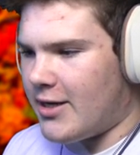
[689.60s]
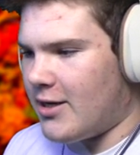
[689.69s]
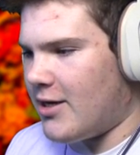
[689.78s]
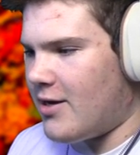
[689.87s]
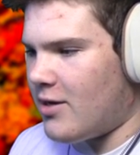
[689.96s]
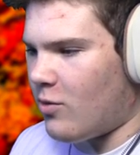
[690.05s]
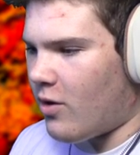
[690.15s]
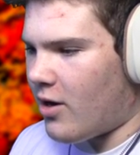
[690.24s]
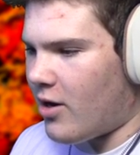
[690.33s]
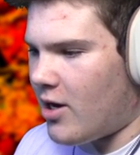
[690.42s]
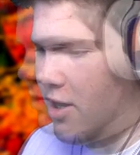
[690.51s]
didn't need to
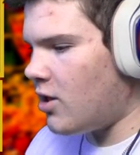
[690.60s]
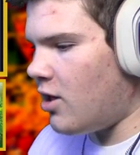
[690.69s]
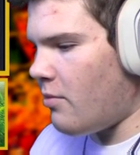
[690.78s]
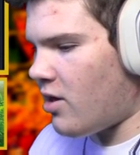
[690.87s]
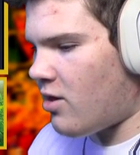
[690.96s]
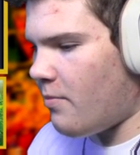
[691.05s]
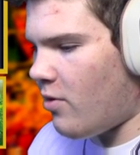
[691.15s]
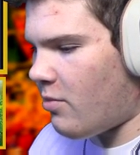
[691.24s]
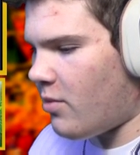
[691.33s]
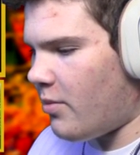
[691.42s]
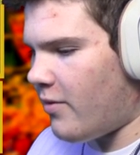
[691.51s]
worry. You need medicine
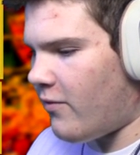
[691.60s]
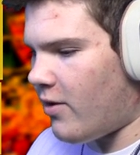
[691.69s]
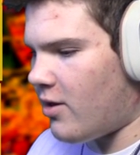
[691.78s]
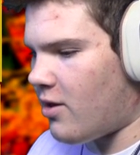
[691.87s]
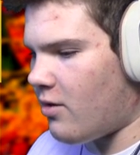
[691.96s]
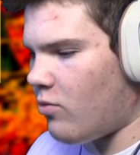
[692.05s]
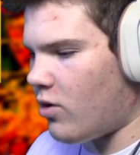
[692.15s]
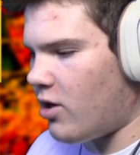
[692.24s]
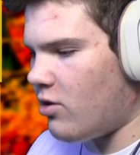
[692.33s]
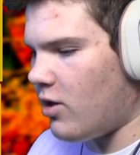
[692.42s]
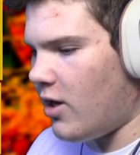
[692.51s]
Pokemon if you're finding something where
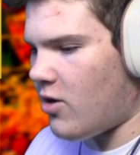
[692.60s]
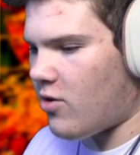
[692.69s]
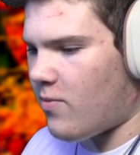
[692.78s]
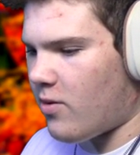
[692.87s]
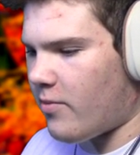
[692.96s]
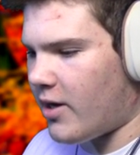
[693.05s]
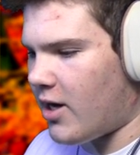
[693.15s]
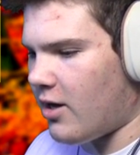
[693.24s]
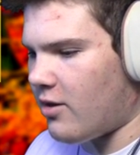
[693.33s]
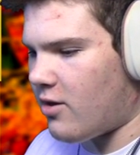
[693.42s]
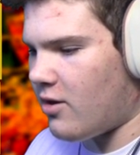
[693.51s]
you lay. Now, this Pokemon I
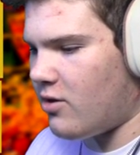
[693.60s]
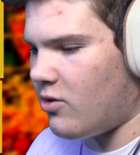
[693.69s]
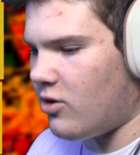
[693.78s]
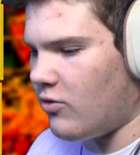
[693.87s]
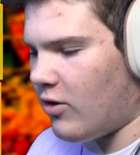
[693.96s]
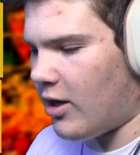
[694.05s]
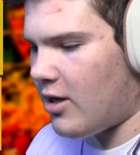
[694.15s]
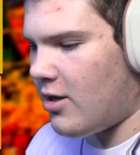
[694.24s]
got. This ought to do the trick.